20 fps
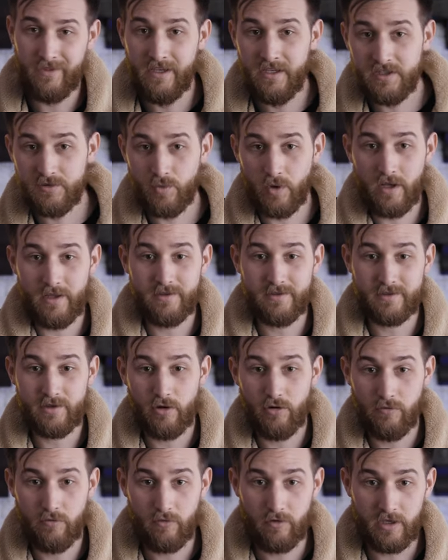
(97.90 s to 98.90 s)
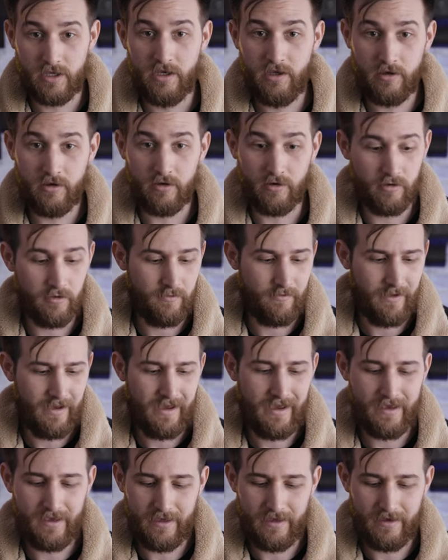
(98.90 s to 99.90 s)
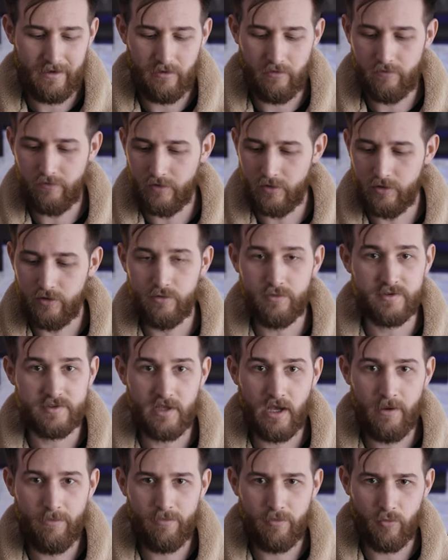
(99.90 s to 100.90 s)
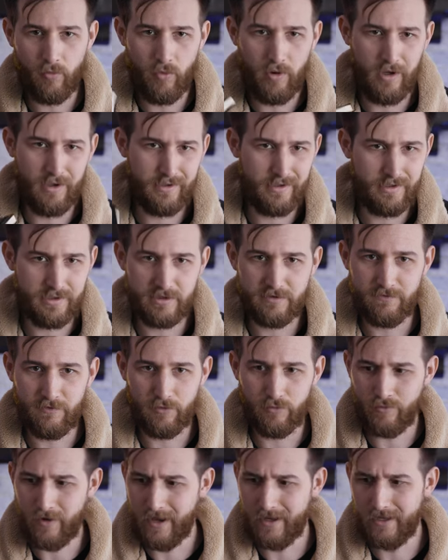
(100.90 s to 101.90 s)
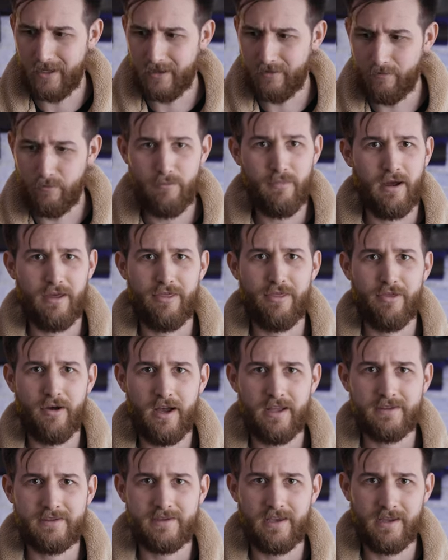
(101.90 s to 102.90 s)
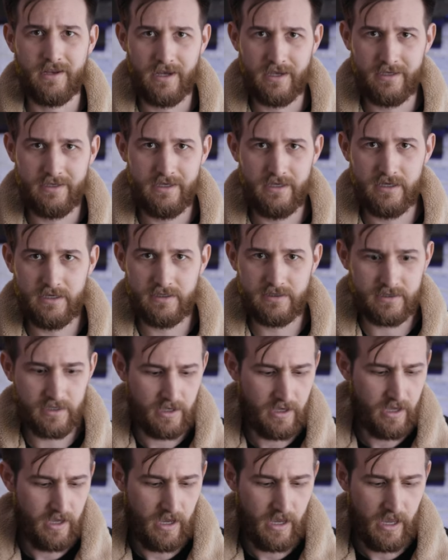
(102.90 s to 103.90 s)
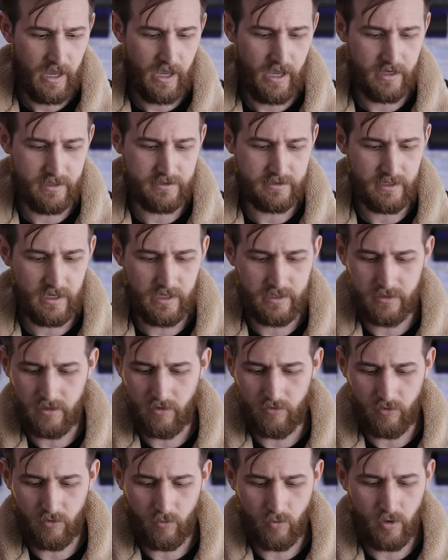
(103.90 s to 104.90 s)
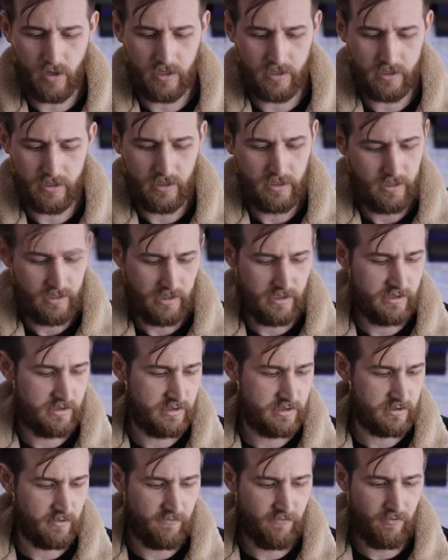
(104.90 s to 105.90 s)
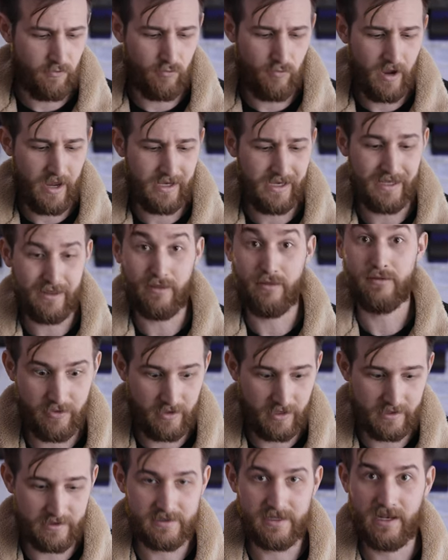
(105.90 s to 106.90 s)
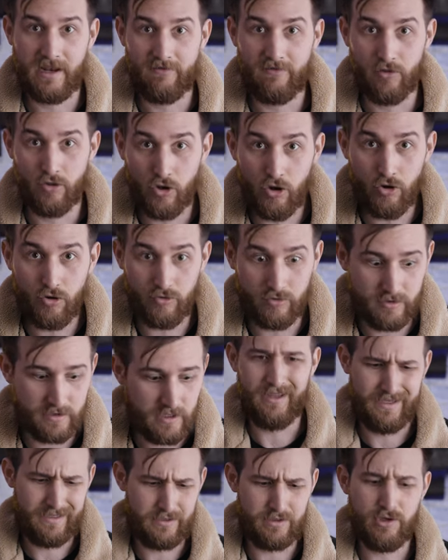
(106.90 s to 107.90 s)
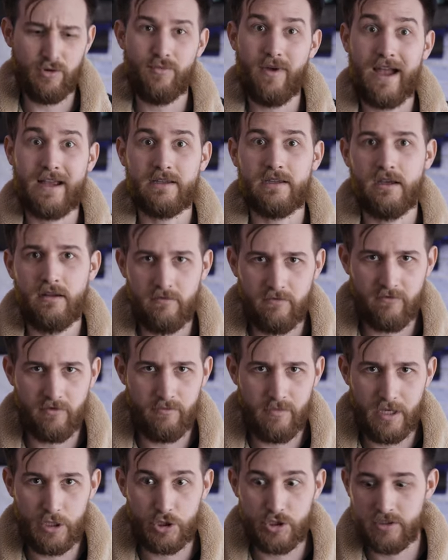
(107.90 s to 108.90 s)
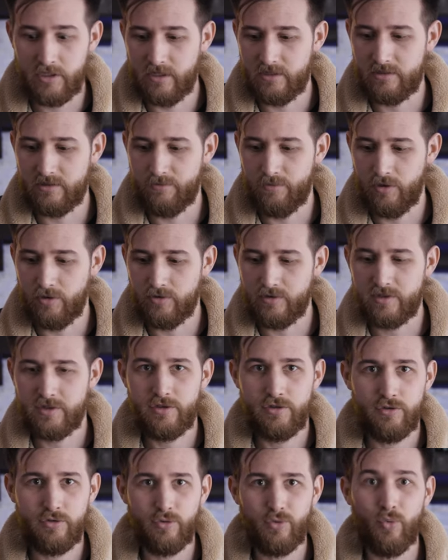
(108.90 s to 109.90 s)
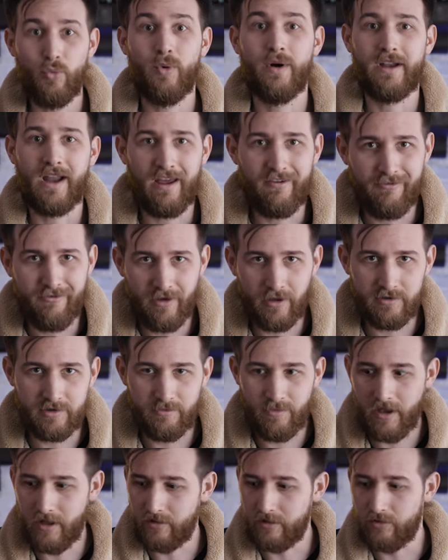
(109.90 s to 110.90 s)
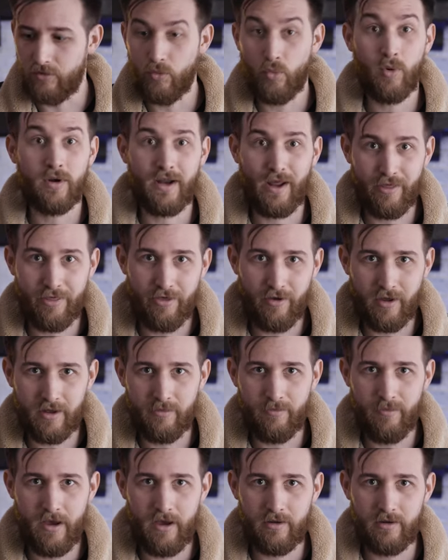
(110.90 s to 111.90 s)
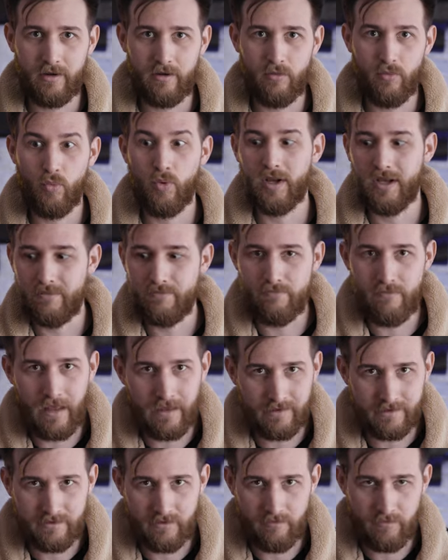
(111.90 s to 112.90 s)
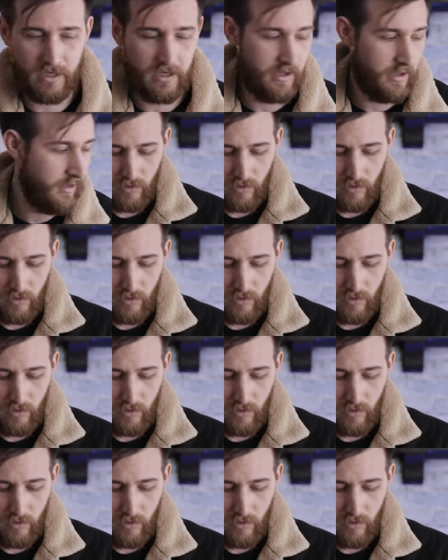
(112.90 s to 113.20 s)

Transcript: These ones over here I have used up. One is for writing my thoughts and ideas, and another one is for writing things that I've learned, like direct information as opposed to what I felt about it, what I thought about it, what it meant to me.